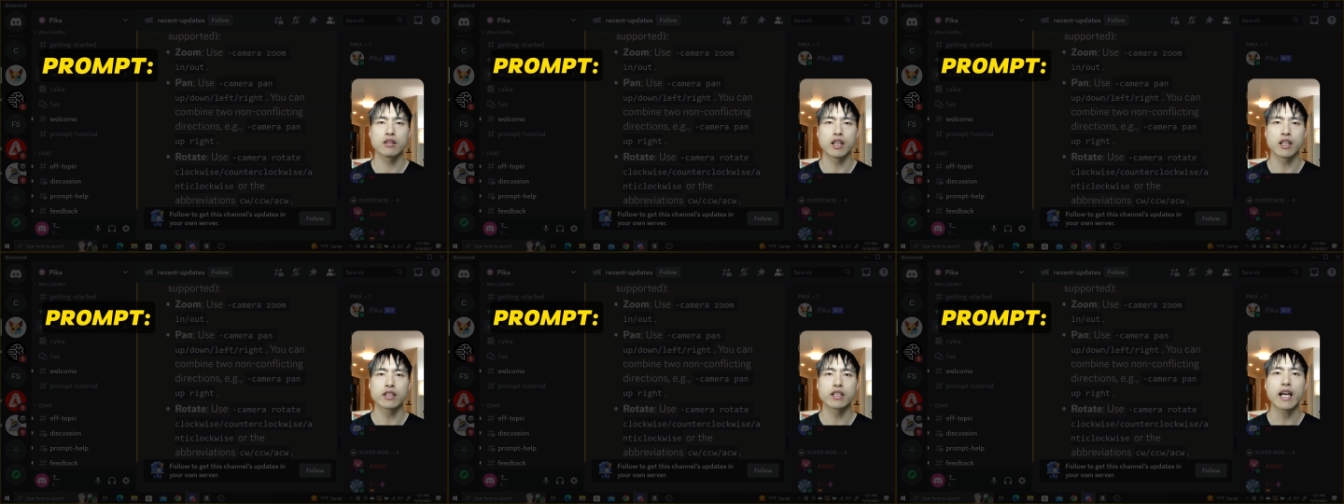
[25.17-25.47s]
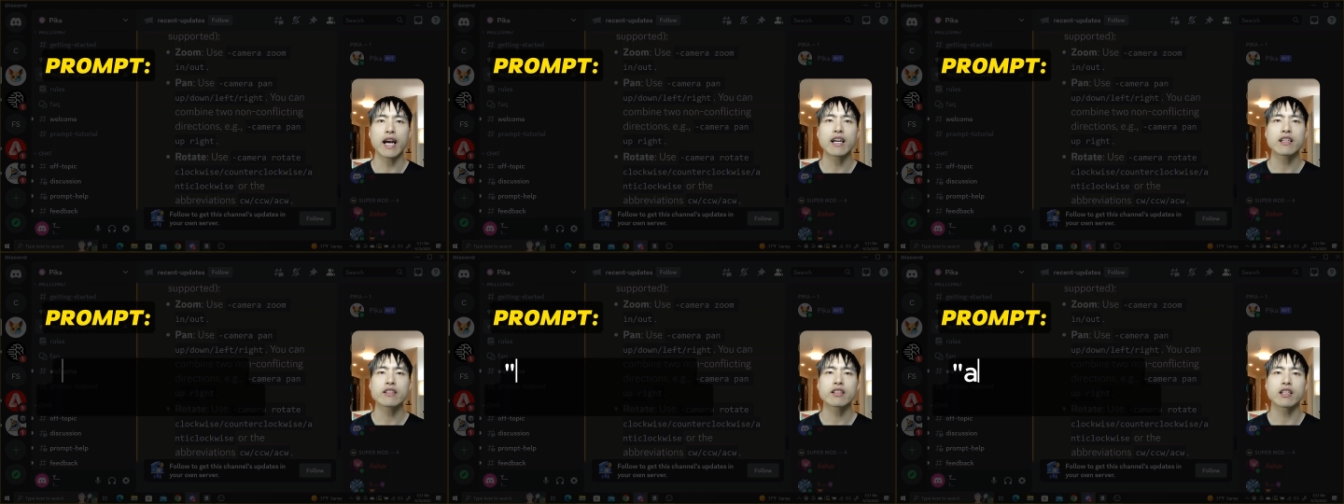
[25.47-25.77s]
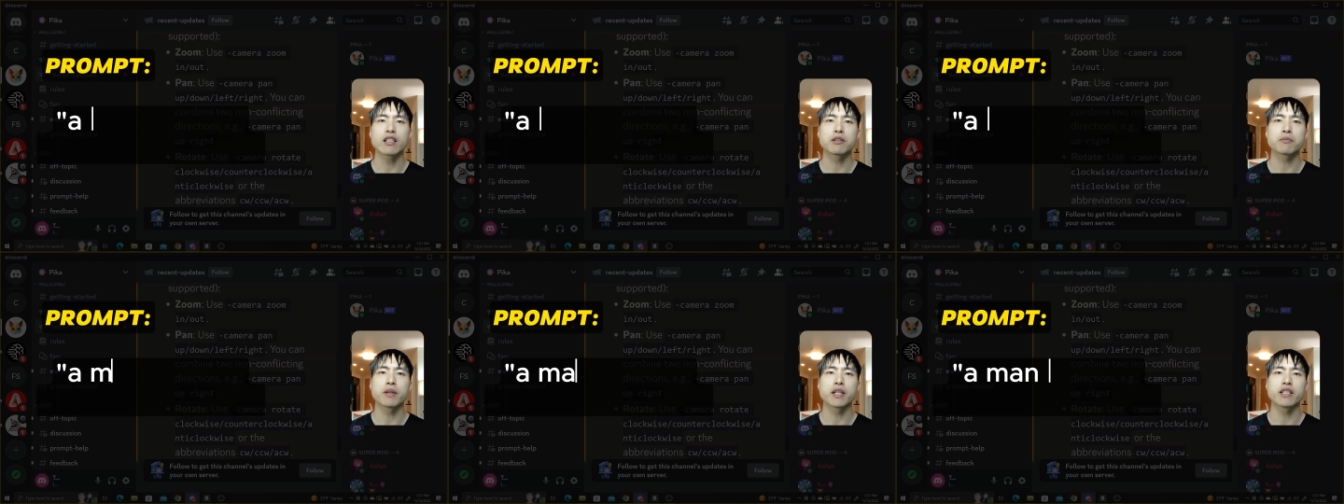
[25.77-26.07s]
it's
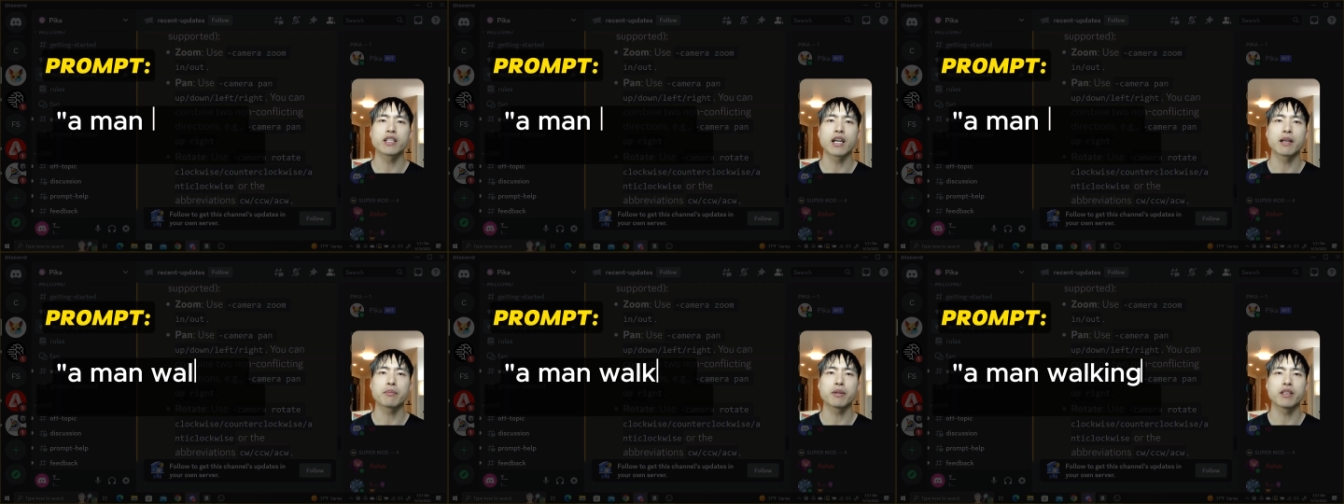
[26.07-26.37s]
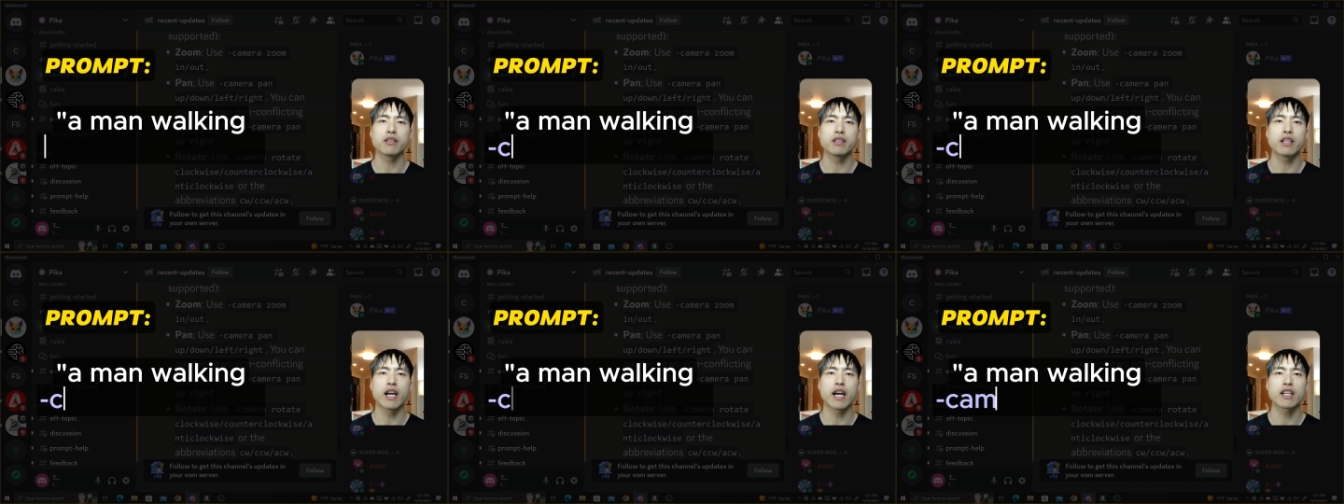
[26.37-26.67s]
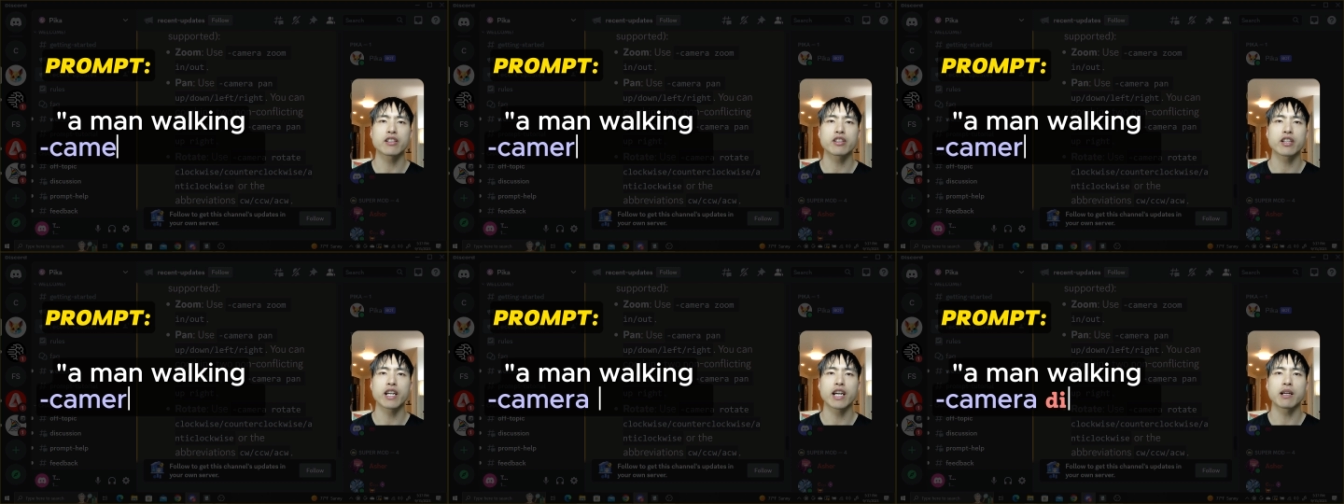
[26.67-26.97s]
accessed by typing
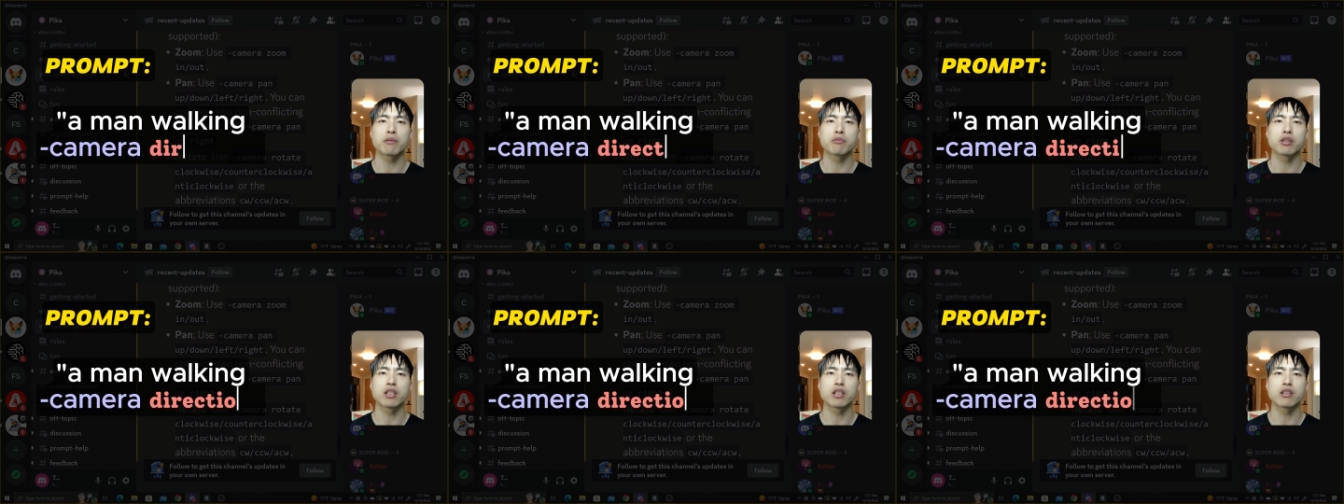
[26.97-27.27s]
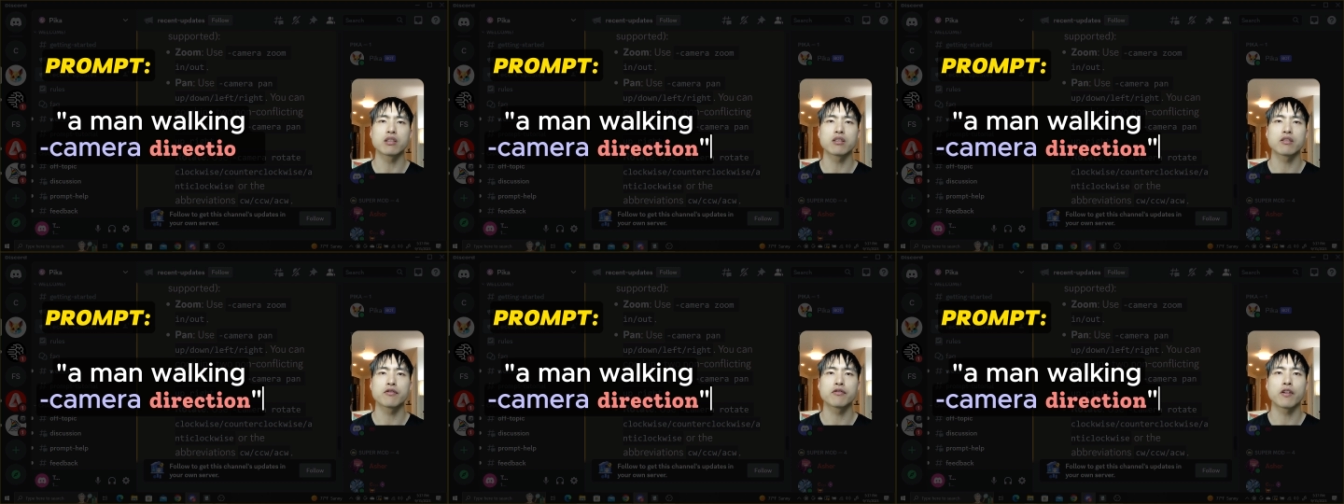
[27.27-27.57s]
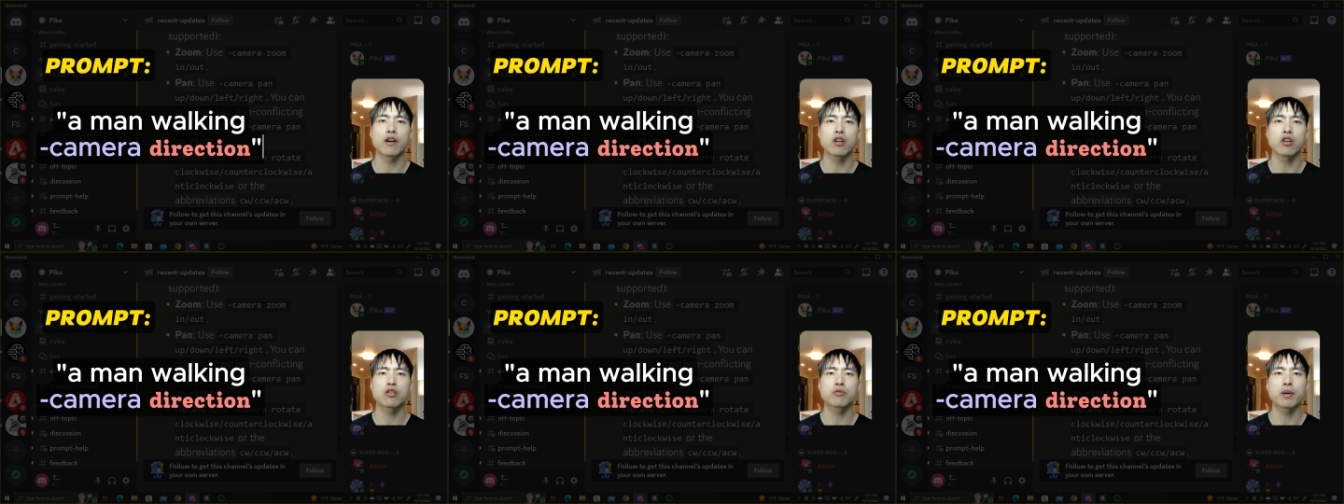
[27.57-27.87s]
dash camera,
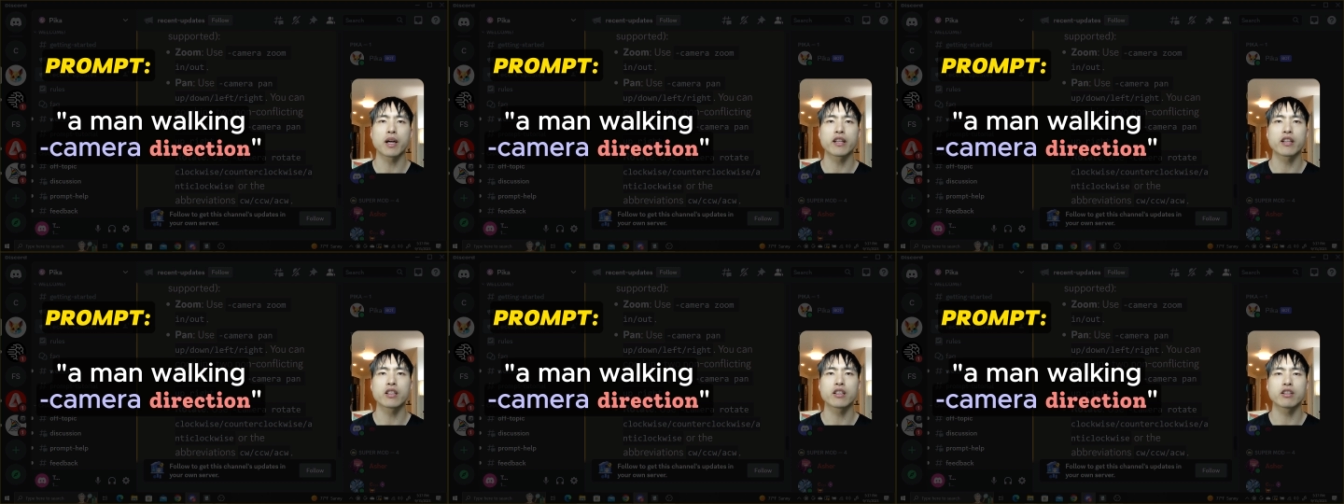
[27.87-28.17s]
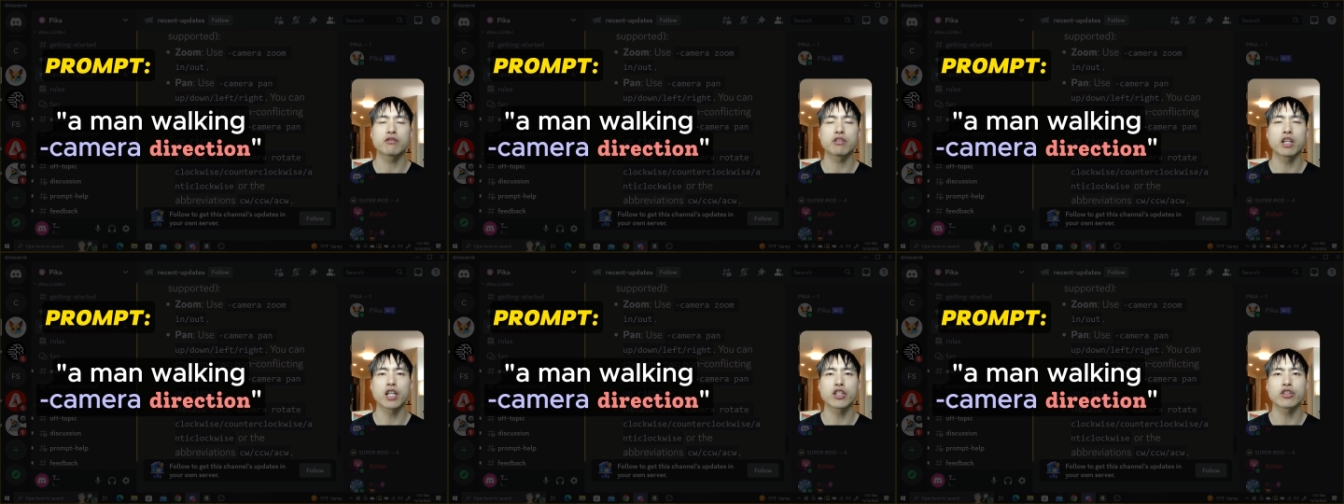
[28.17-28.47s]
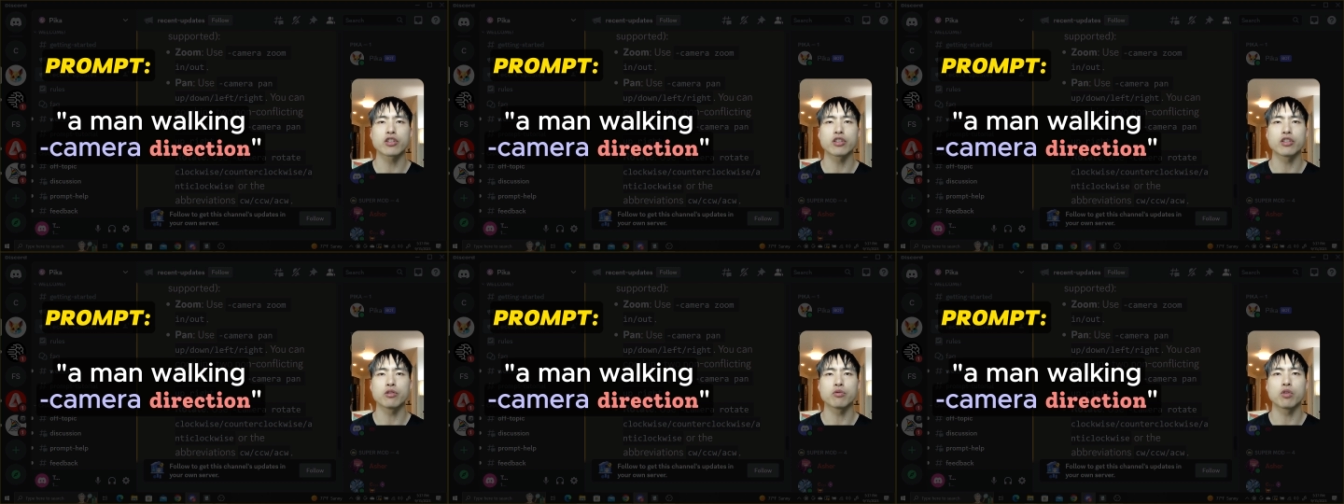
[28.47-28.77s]
followed by the
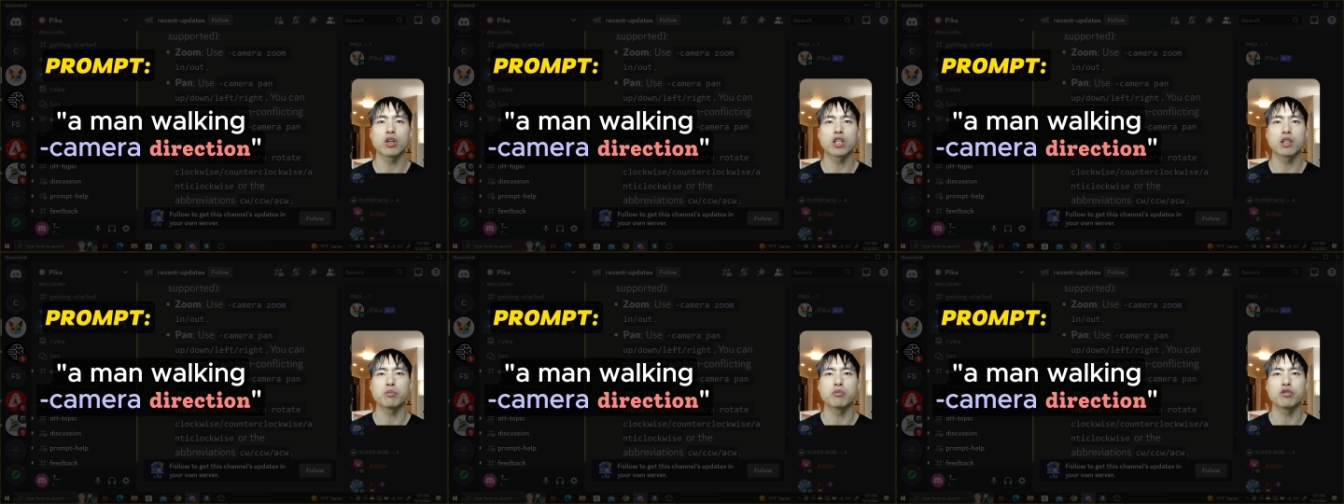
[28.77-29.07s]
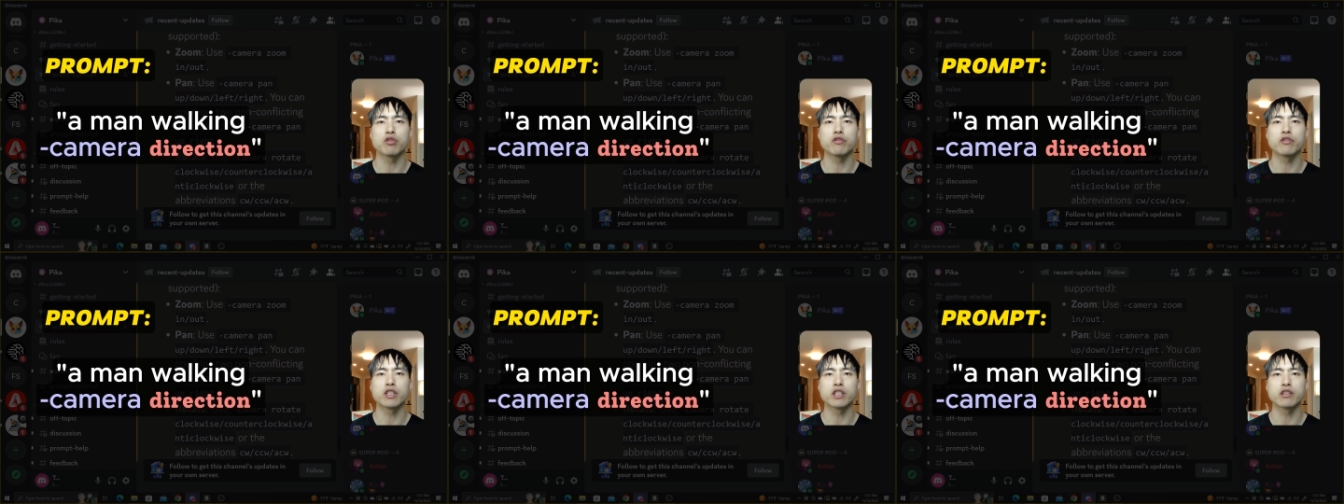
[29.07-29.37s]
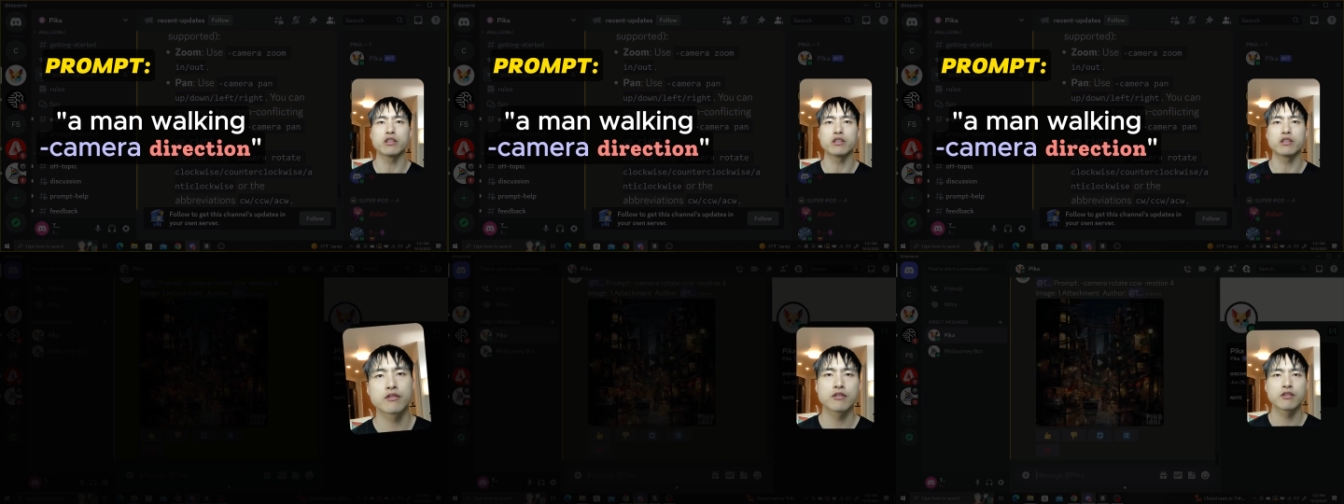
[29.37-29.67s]
direction you want to move in.